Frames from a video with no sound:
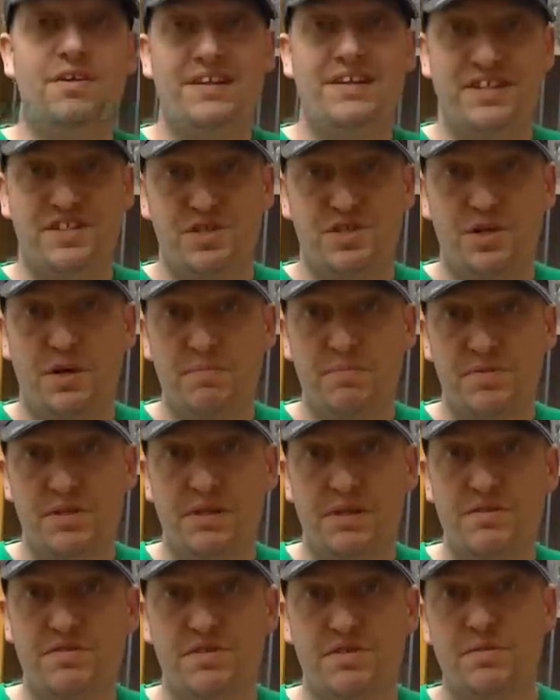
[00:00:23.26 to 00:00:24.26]
Right, it's time
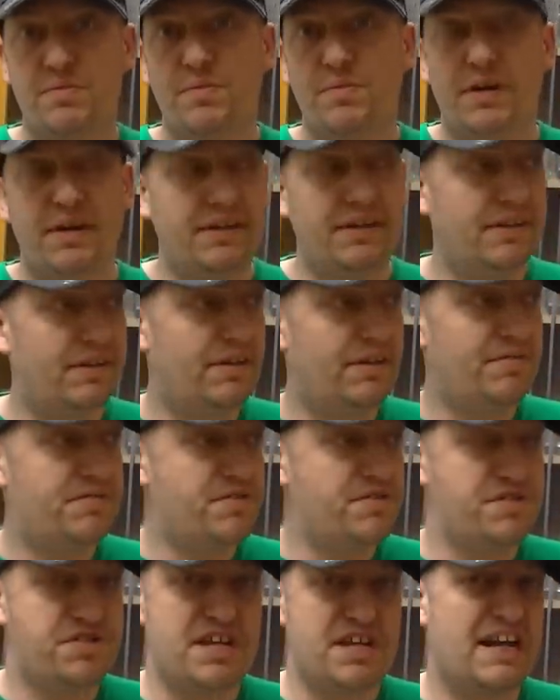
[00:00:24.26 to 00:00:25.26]
to lose some weight.
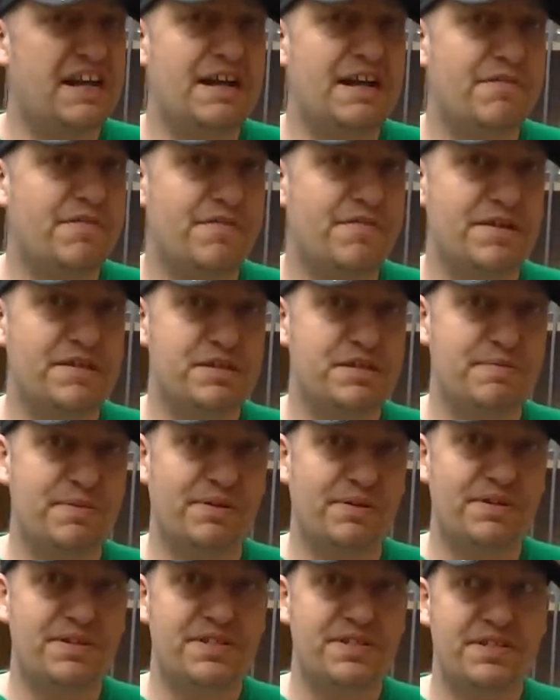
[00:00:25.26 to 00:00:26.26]
I've just had enough of it, to
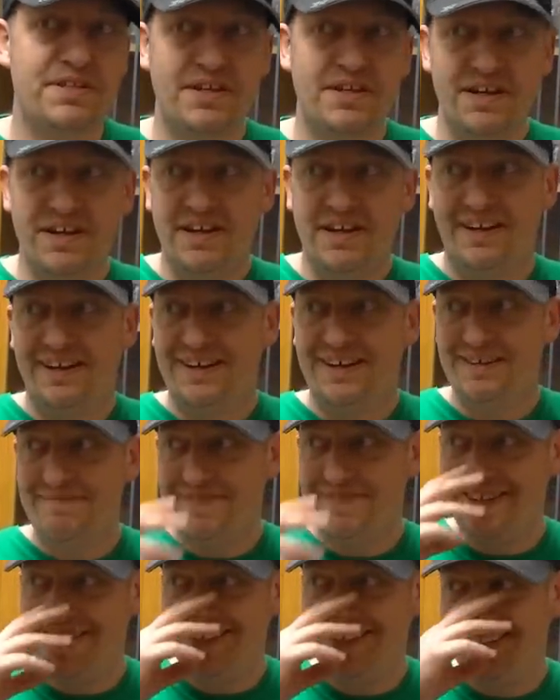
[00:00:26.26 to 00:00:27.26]
be honest.
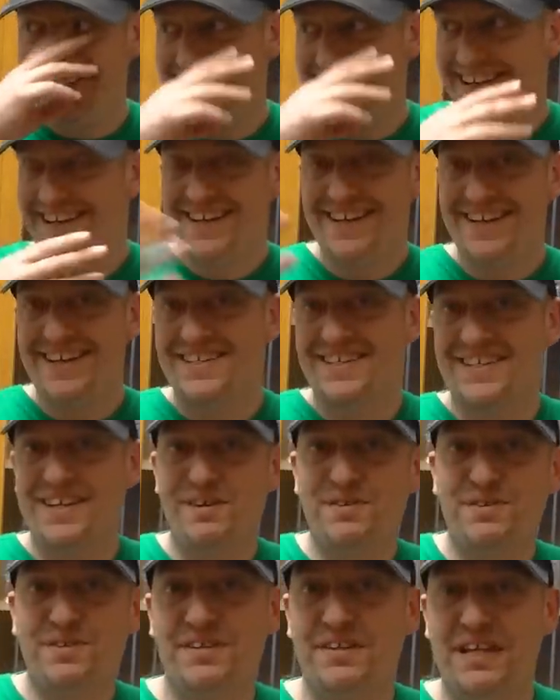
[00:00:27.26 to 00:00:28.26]
Um, it's
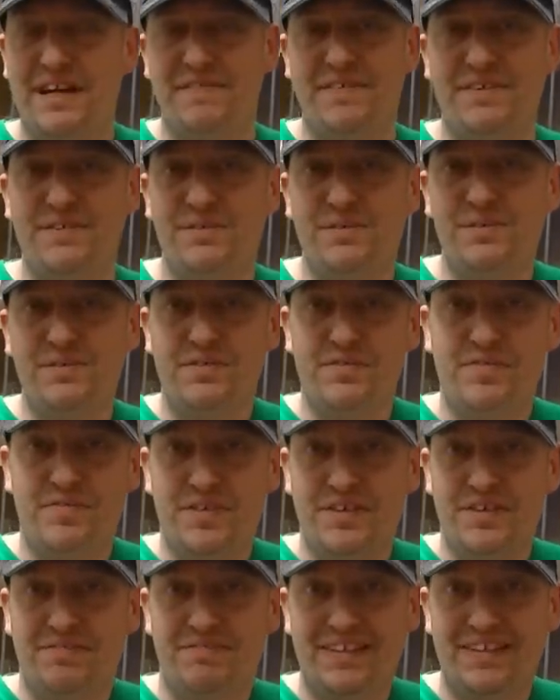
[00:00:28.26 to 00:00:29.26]
no good having all
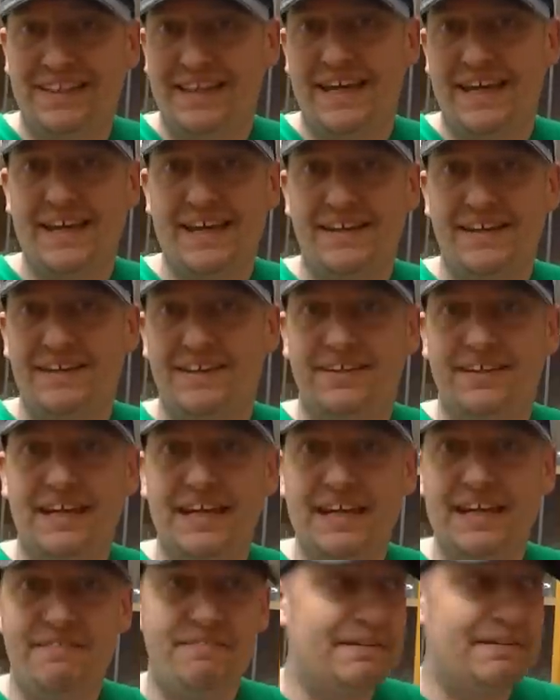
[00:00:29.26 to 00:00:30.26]
of the, the kit and the
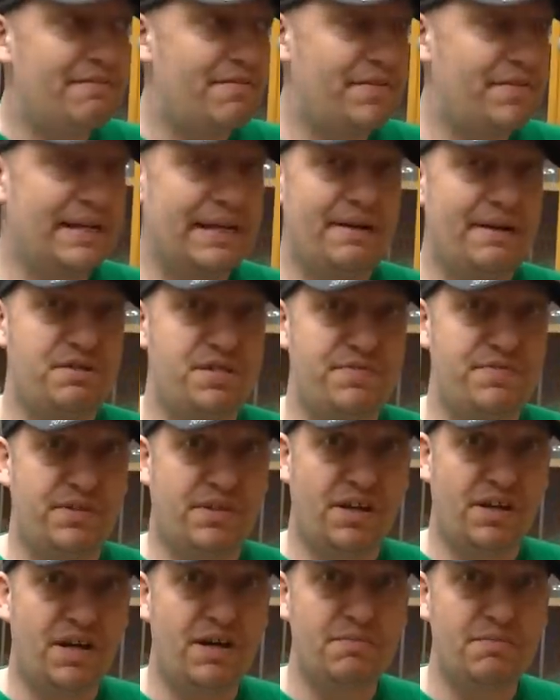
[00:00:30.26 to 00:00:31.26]
gear and everything else if
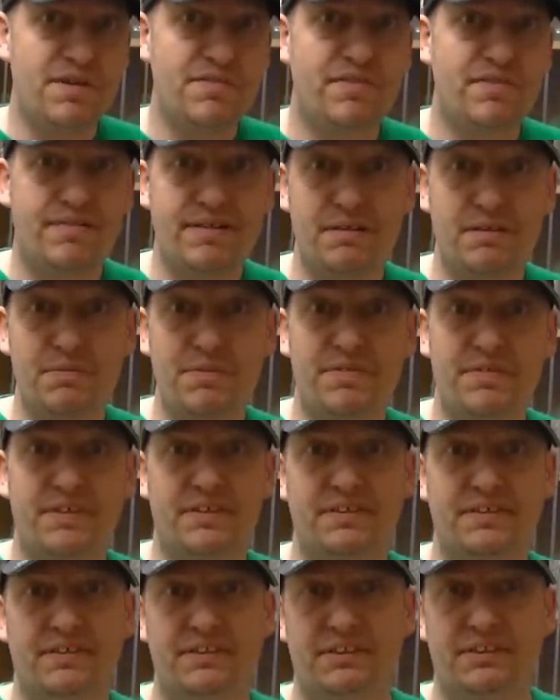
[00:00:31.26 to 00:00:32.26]
you can't move around with
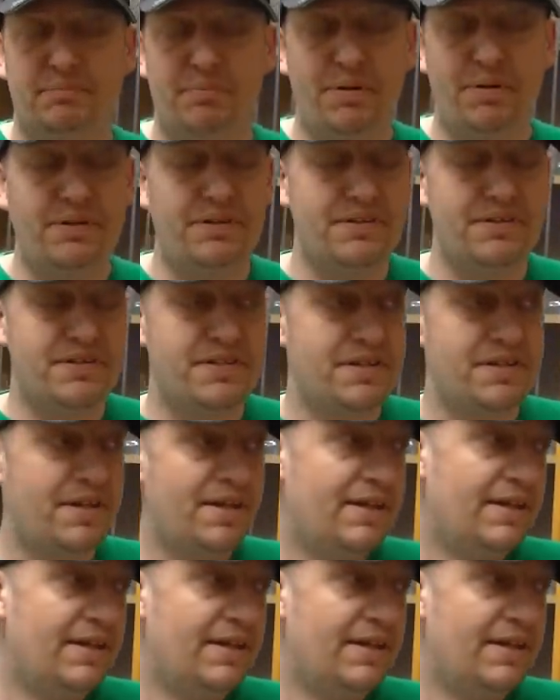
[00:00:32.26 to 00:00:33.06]
it. It's pointless.